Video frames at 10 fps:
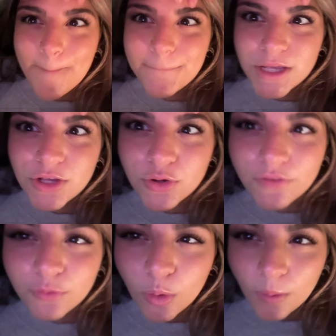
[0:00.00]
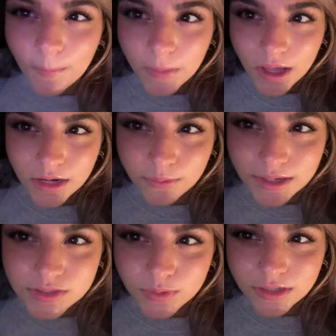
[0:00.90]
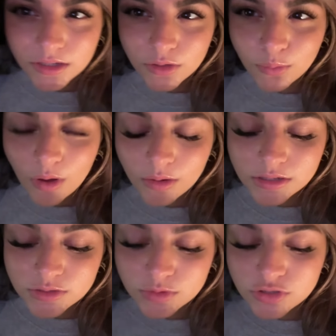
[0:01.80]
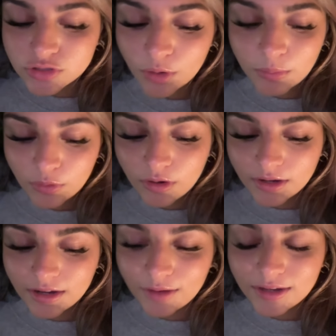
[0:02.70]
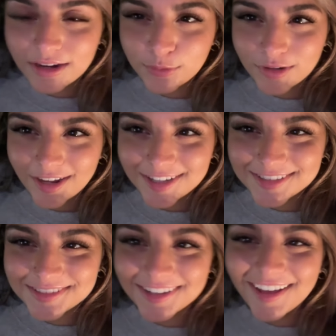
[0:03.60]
Beautiful. But anyways, we're gonna go to Walla because we're so bored and I kind of want ice.